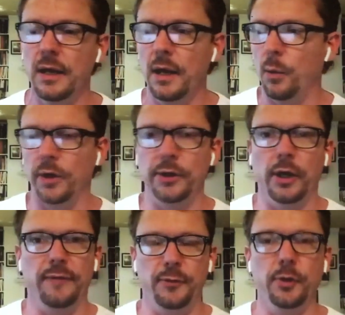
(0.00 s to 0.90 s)
where
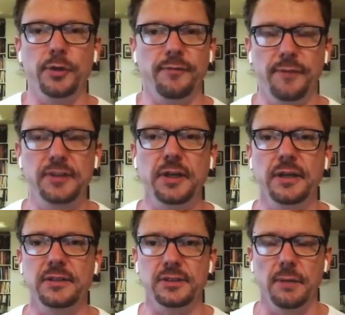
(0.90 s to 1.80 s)
if you're deficient
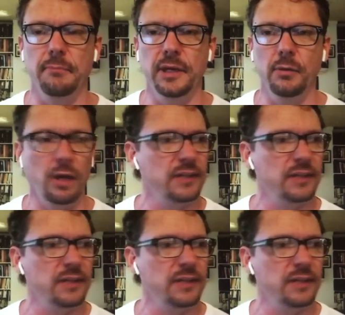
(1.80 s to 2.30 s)
in some mineral, at